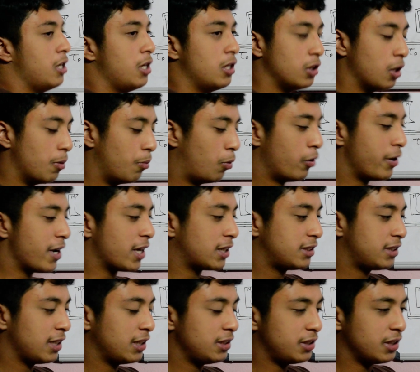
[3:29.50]
The more
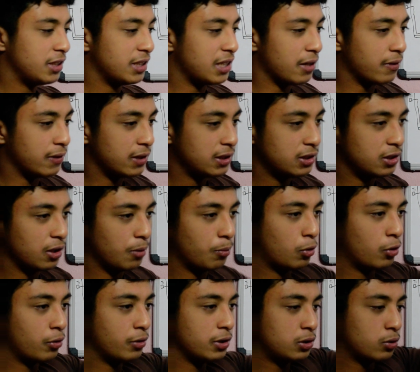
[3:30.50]
extension there is, the
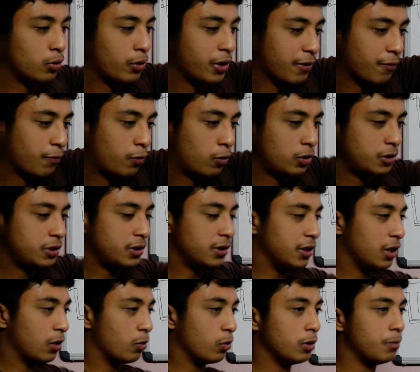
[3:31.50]
more restoring force
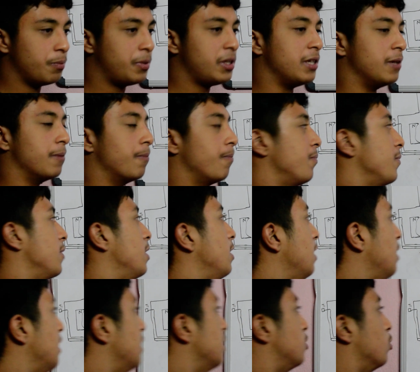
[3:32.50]
there will be.
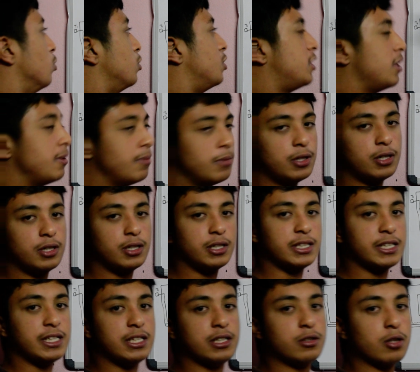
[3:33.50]
So
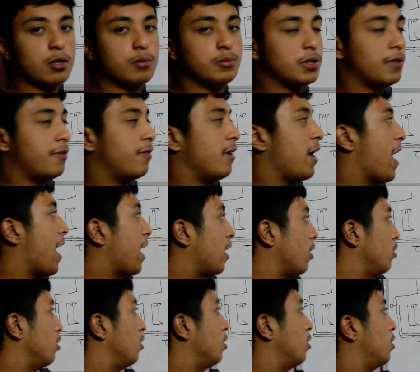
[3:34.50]
similarly, in terms of
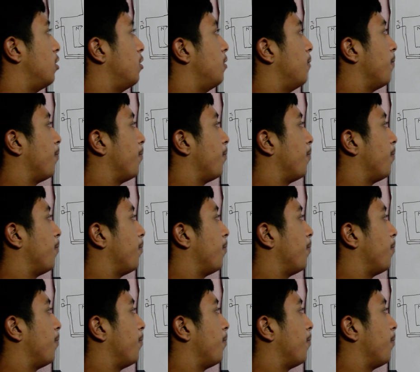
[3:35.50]
angular